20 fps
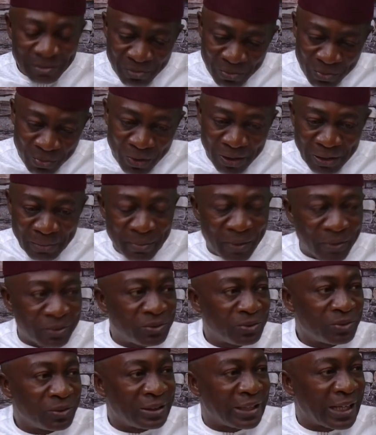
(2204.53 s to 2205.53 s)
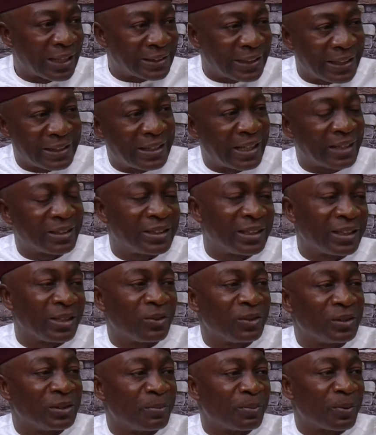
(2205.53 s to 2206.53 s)
what about the attendant
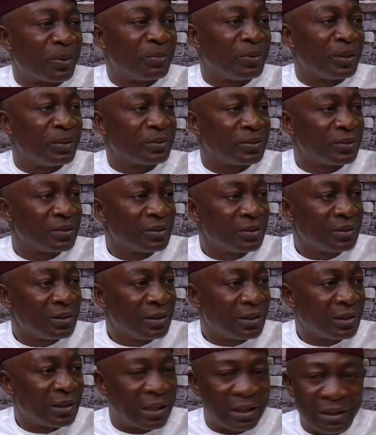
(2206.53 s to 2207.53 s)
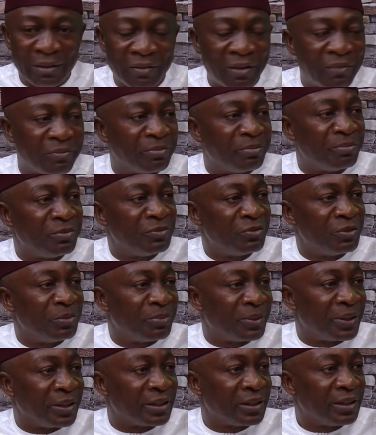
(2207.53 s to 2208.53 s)
security problems that that one will
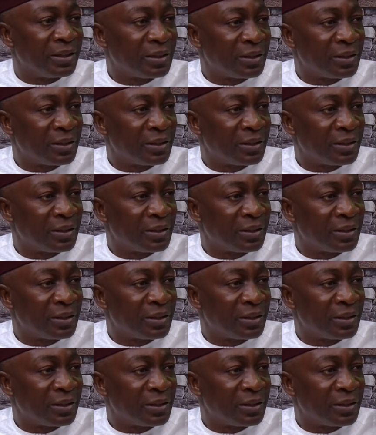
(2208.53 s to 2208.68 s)
bring?